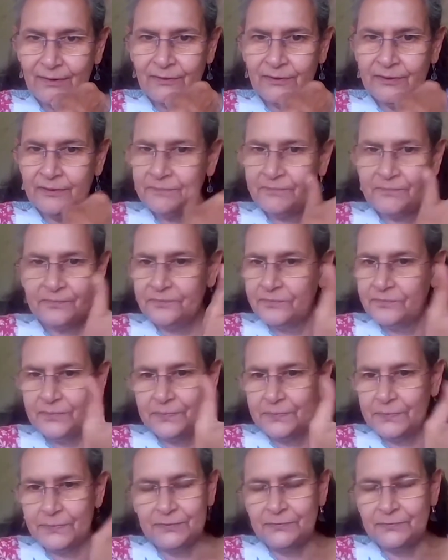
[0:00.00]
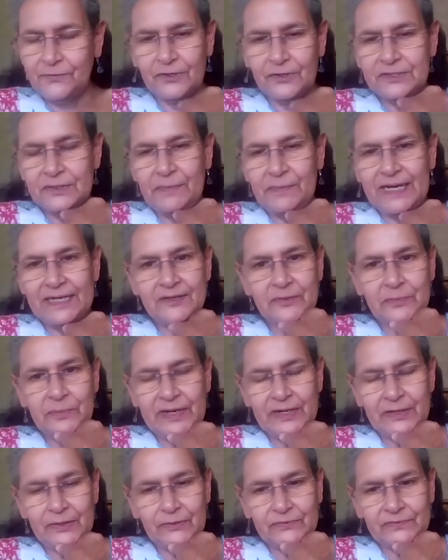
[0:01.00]
for the
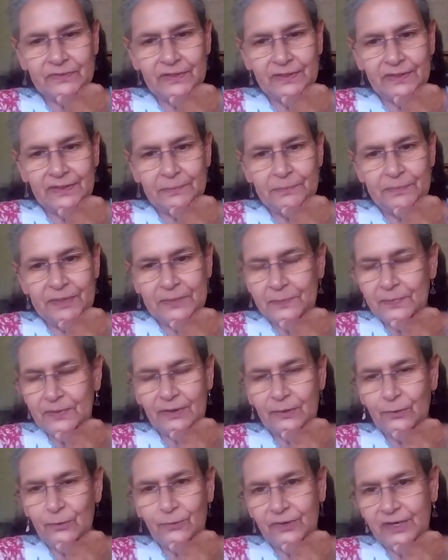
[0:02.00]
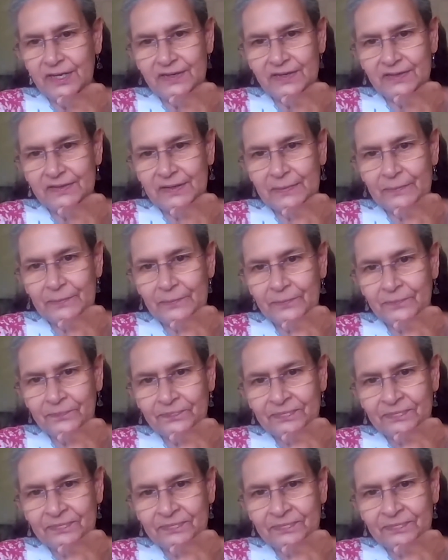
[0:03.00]
betterment of the people who rear them.